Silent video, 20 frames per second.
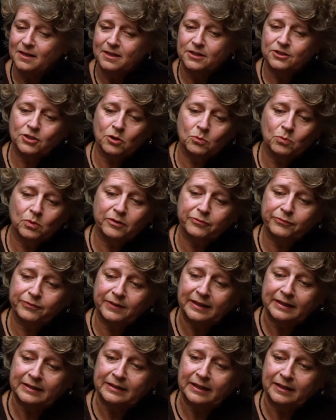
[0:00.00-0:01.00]
So we're
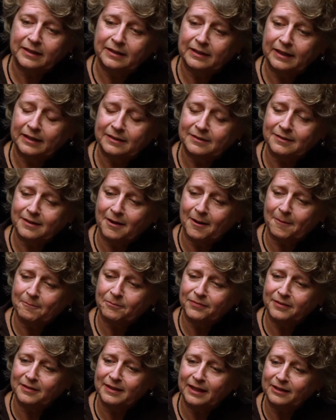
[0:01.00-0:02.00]
finding that
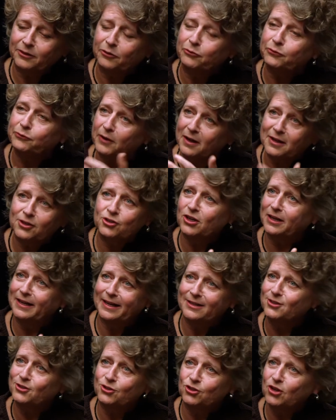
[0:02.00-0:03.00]
that the function
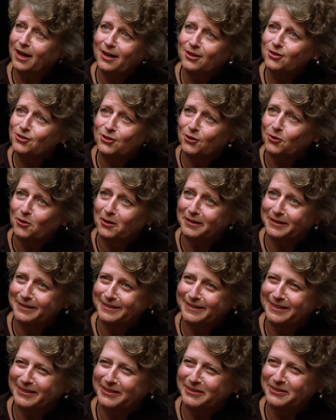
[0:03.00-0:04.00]
hasn't changed in all
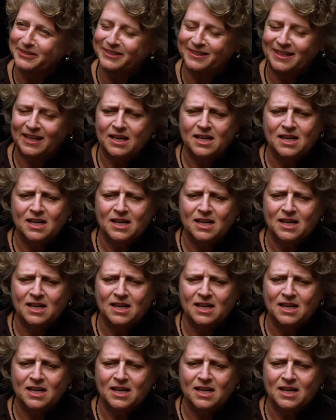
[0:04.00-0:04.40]
these years.